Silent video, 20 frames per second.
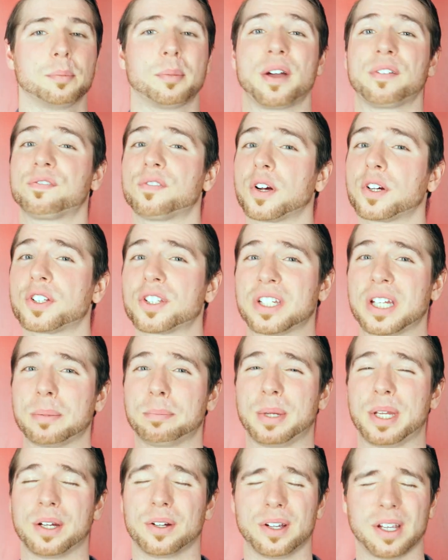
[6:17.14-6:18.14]
My first
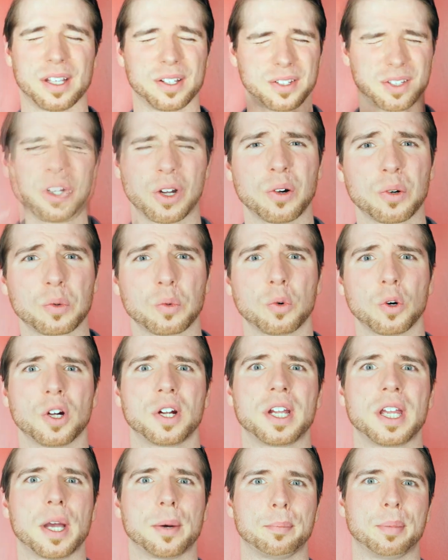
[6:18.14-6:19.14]
tip here is don't
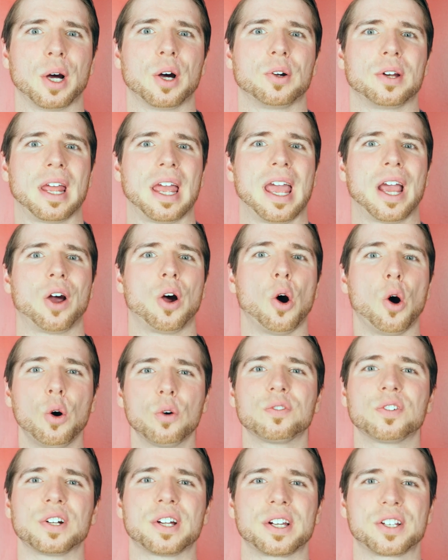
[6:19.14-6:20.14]
worry about
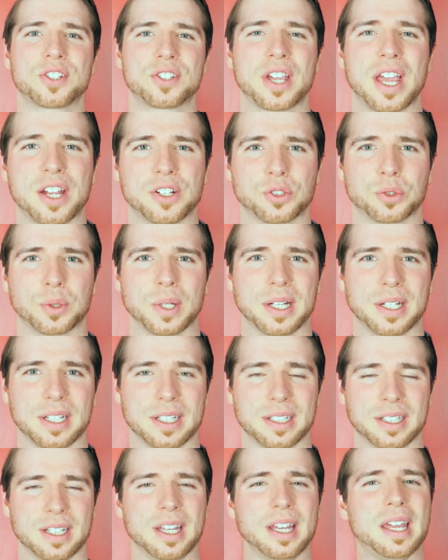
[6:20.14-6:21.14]

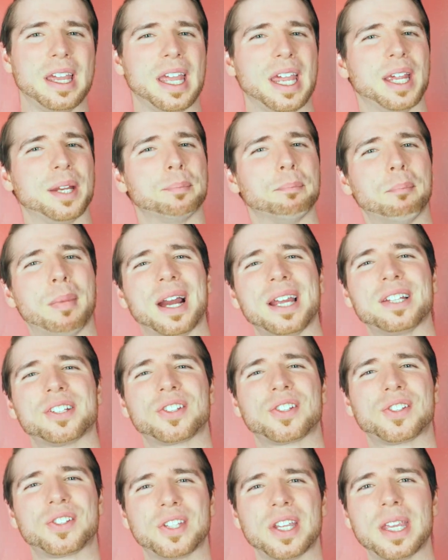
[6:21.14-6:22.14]
over-exaggerating. It might
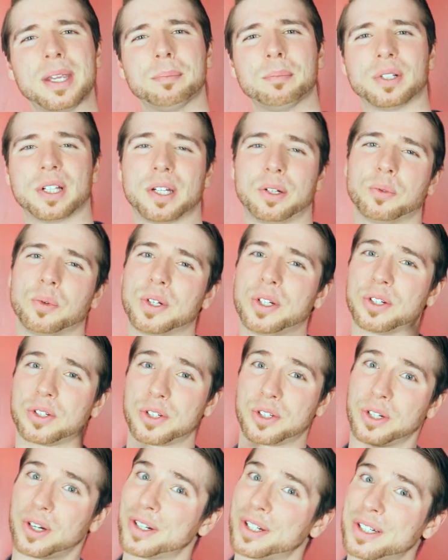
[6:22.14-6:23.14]
seem like when you're
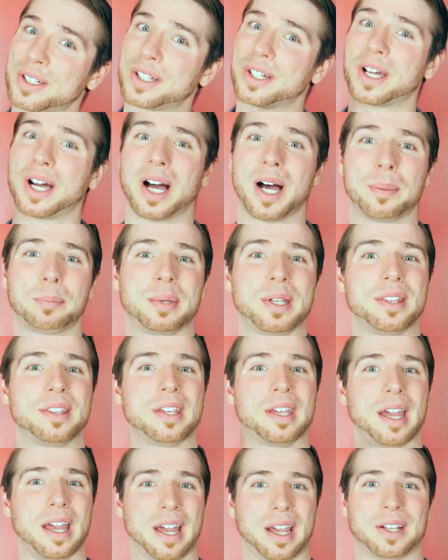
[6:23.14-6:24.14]
starting to copy
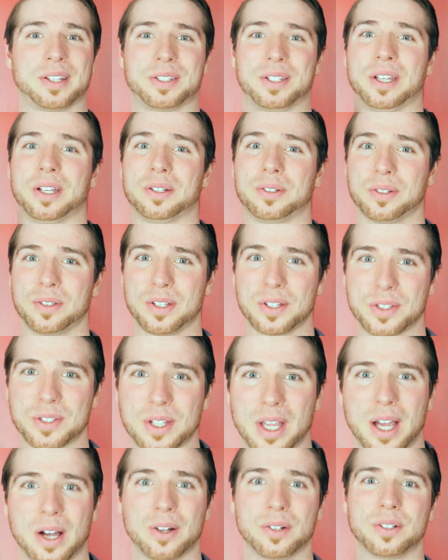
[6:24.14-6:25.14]
the accent or the
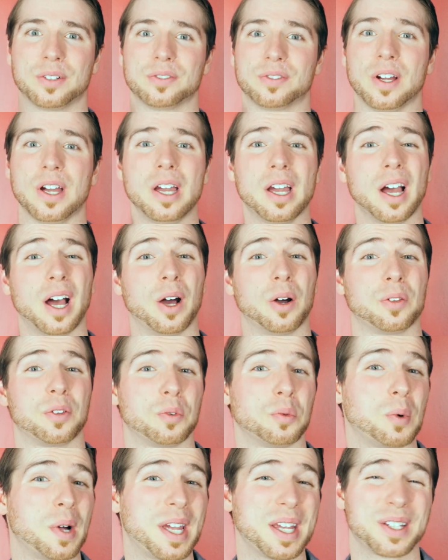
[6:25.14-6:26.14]
sound of
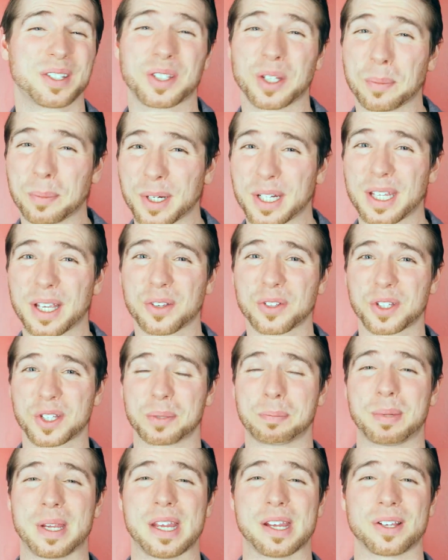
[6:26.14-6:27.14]
the way somebody else
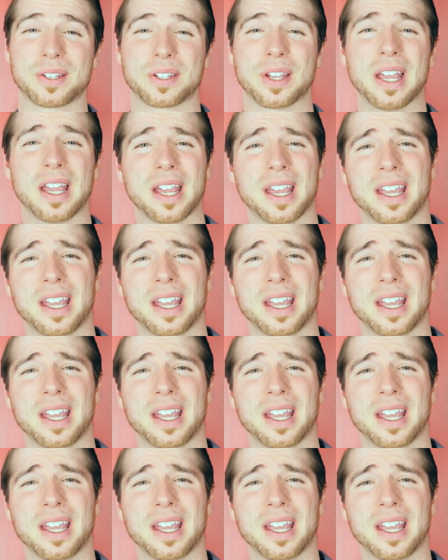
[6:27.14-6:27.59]
speaks,